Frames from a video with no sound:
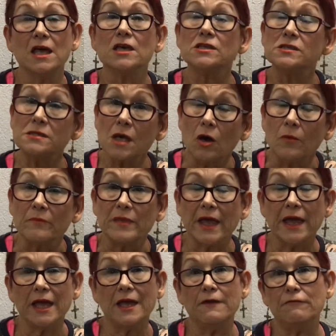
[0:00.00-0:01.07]
So
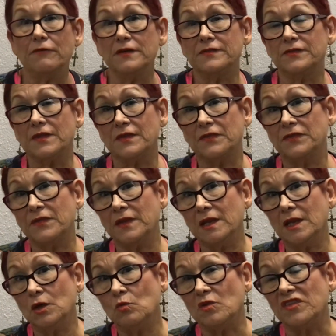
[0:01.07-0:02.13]
if it's a
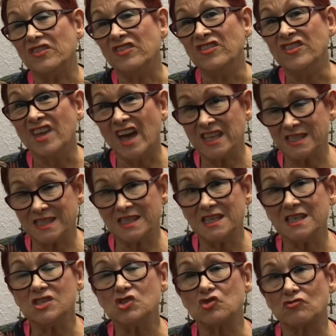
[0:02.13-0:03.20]
city with
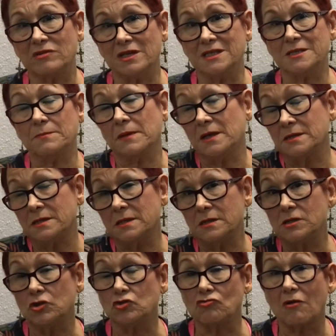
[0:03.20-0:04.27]
dusty streets because
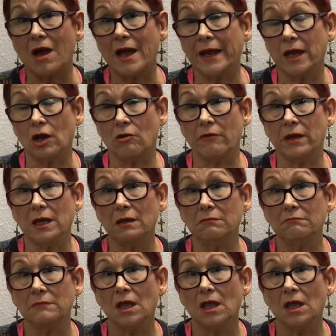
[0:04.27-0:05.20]
it's a dry area,